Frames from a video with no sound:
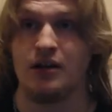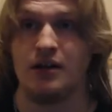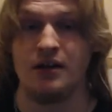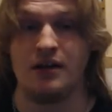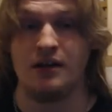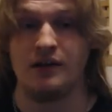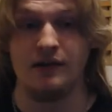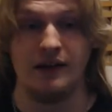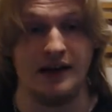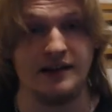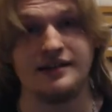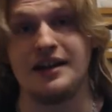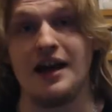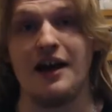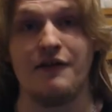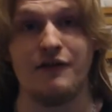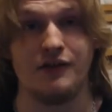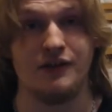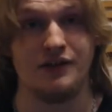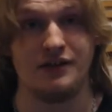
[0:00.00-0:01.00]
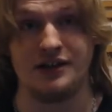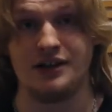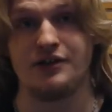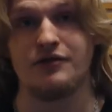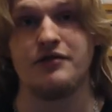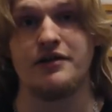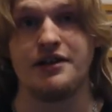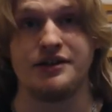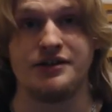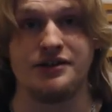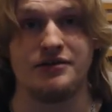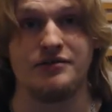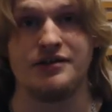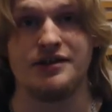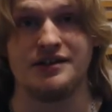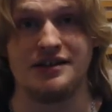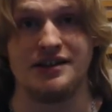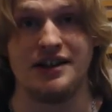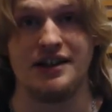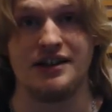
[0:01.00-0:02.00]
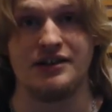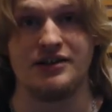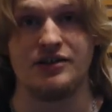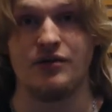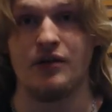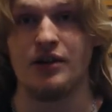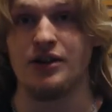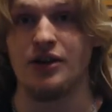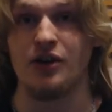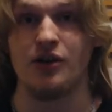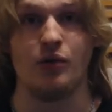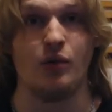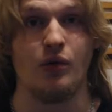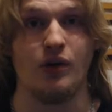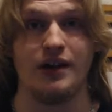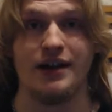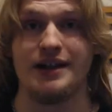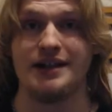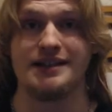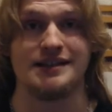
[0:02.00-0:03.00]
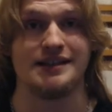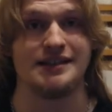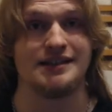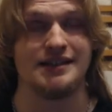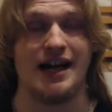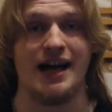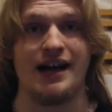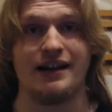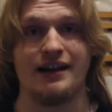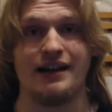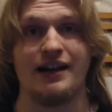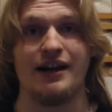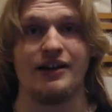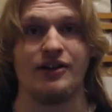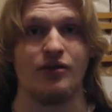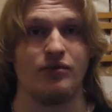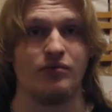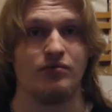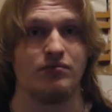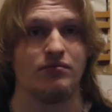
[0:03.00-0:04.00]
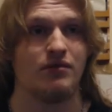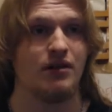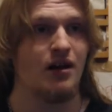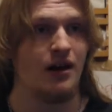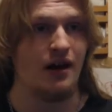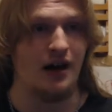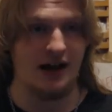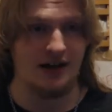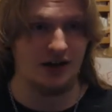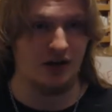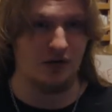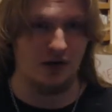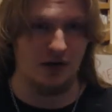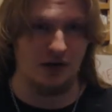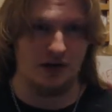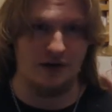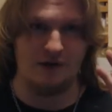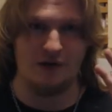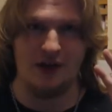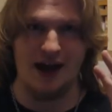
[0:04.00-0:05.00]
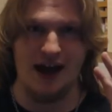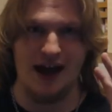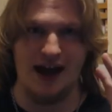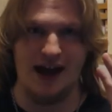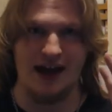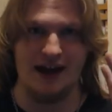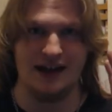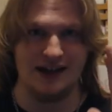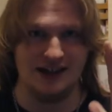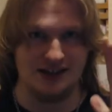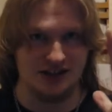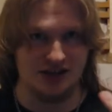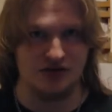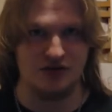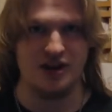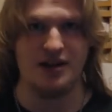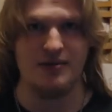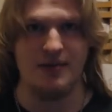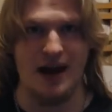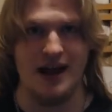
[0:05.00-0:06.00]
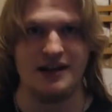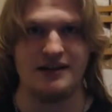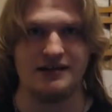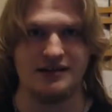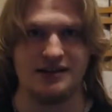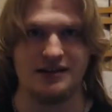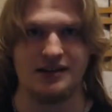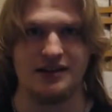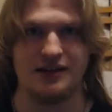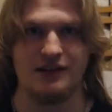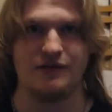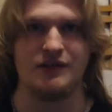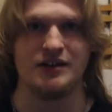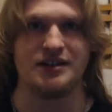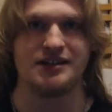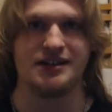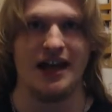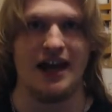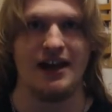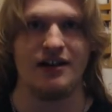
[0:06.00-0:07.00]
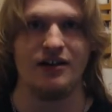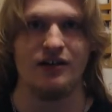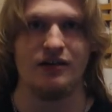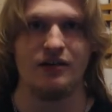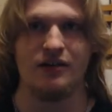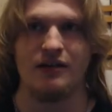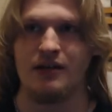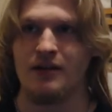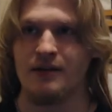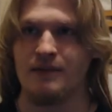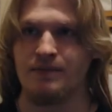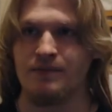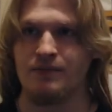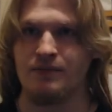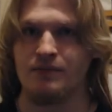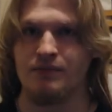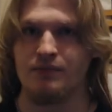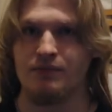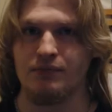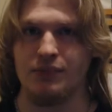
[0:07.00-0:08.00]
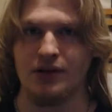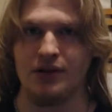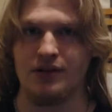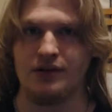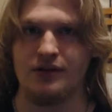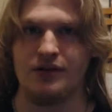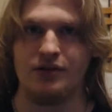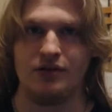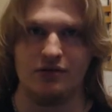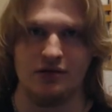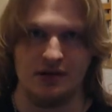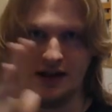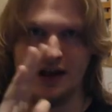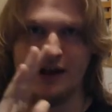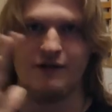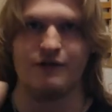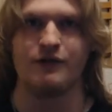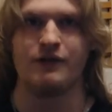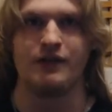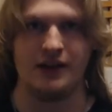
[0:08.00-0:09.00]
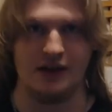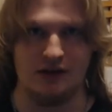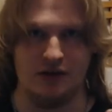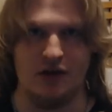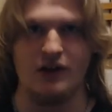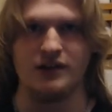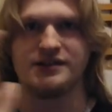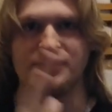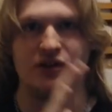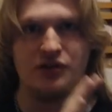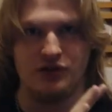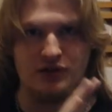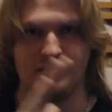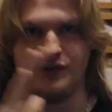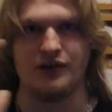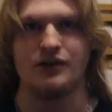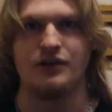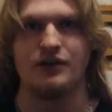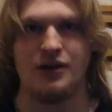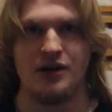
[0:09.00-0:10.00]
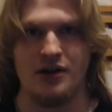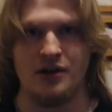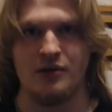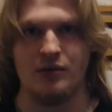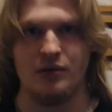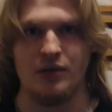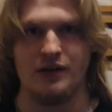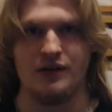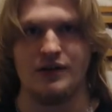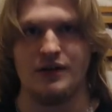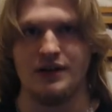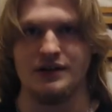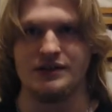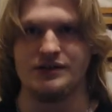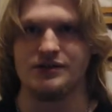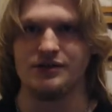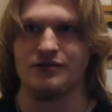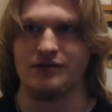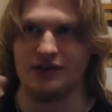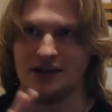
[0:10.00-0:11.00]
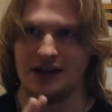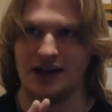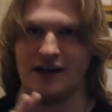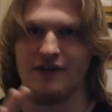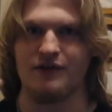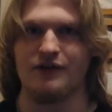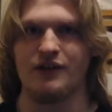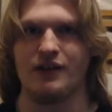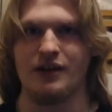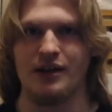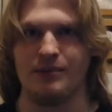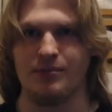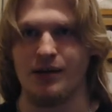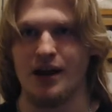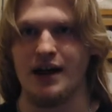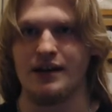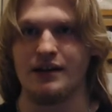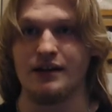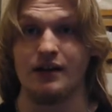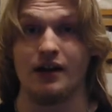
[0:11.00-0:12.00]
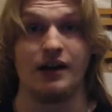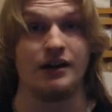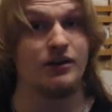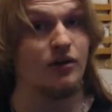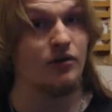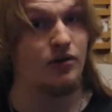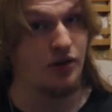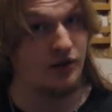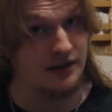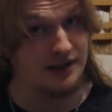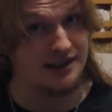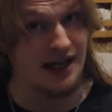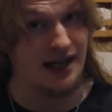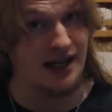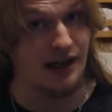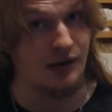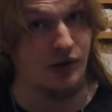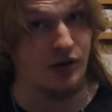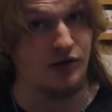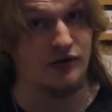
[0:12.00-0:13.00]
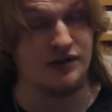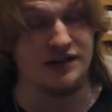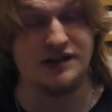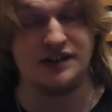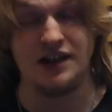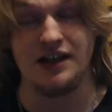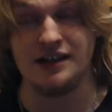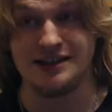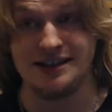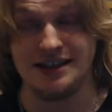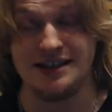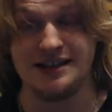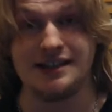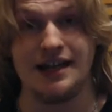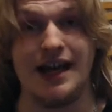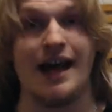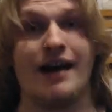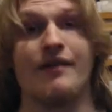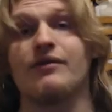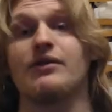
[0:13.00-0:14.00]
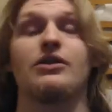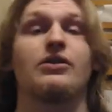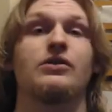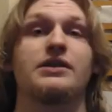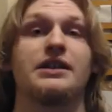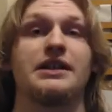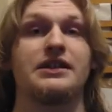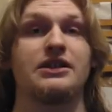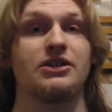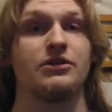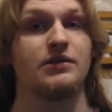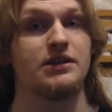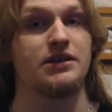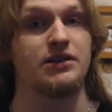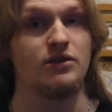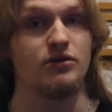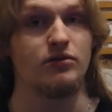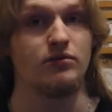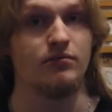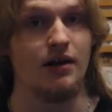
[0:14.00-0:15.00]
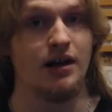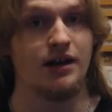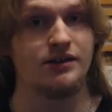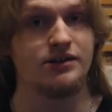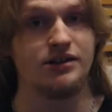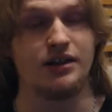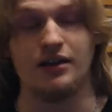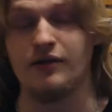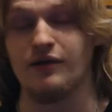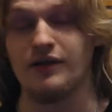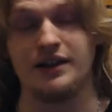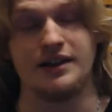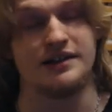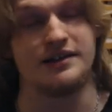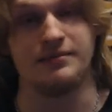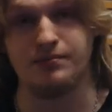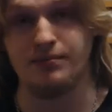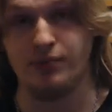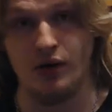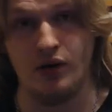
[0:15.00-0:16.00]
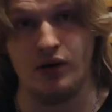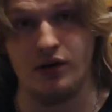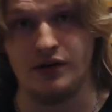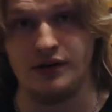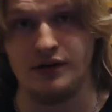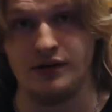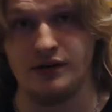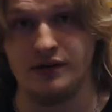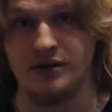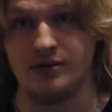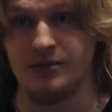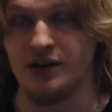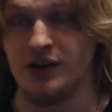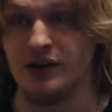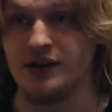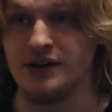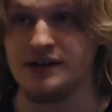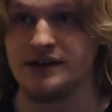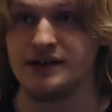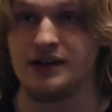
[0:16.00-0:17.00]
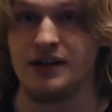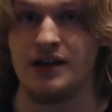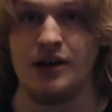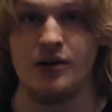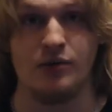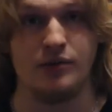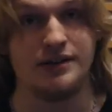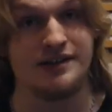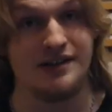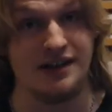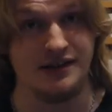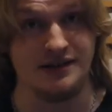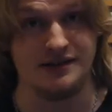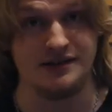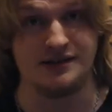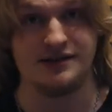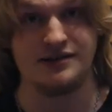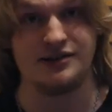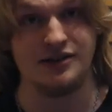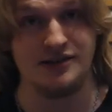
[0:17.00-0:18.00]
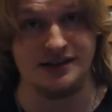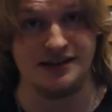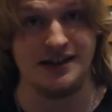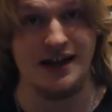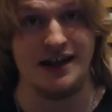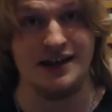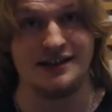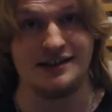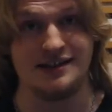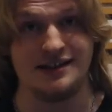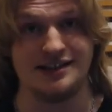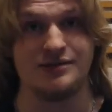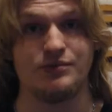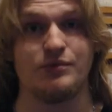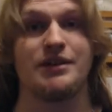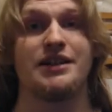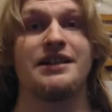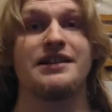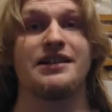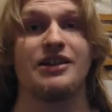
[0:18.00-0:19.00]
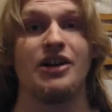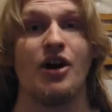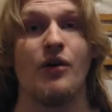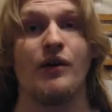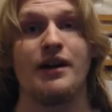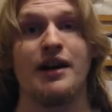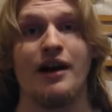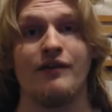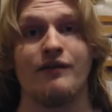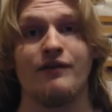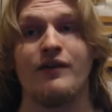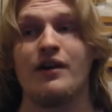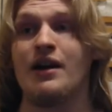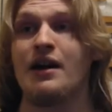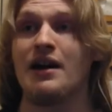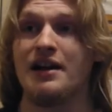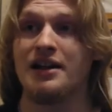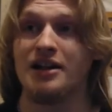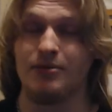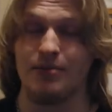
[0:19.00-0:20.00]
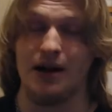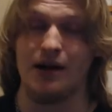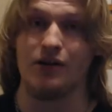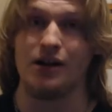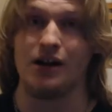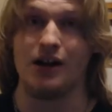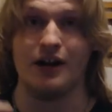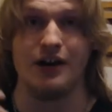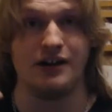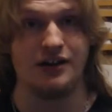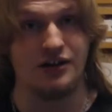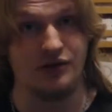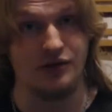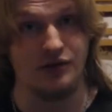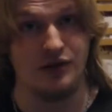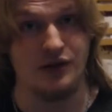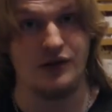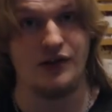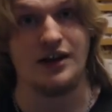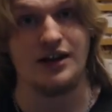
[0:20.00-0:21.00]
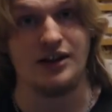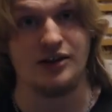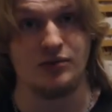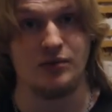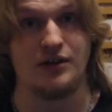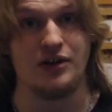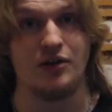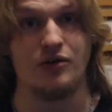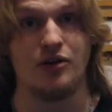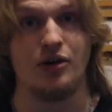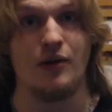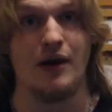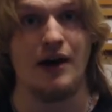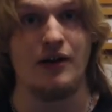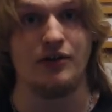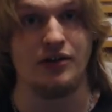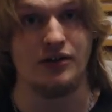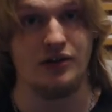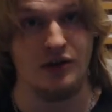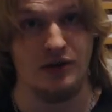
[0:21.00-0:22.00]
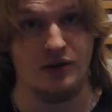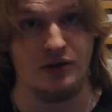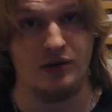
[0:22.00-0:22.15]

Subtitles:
There's definite degrees you can sing to. I don't know what it is exactly. I don't know if they're extreme ends of the scale, but you can definitely cross over with these. You can definitely blend. I don't know exactly what the research is. I haven't looked into it too much. I don't think it's important, to be honest. We're singers, not scientists. We need to know enough to be able to learn to do the things we don't know how to do.